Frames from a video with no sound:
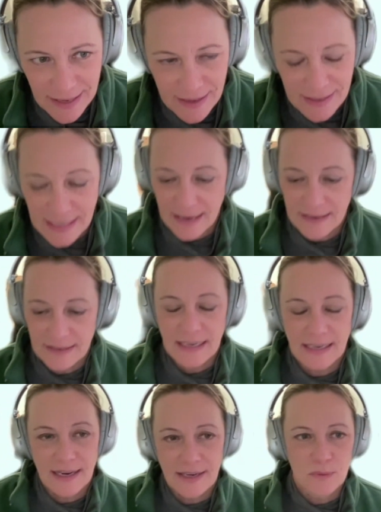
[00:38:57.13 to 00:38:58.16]
And again,
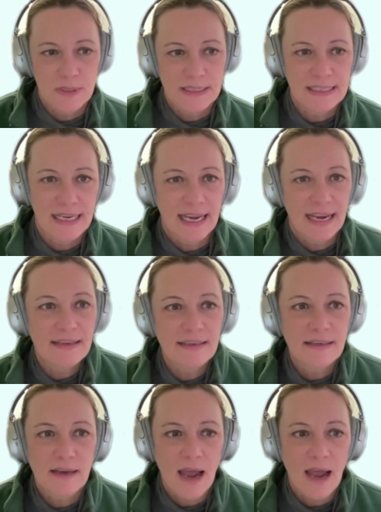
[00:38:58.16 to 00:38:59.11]
connect with Diana.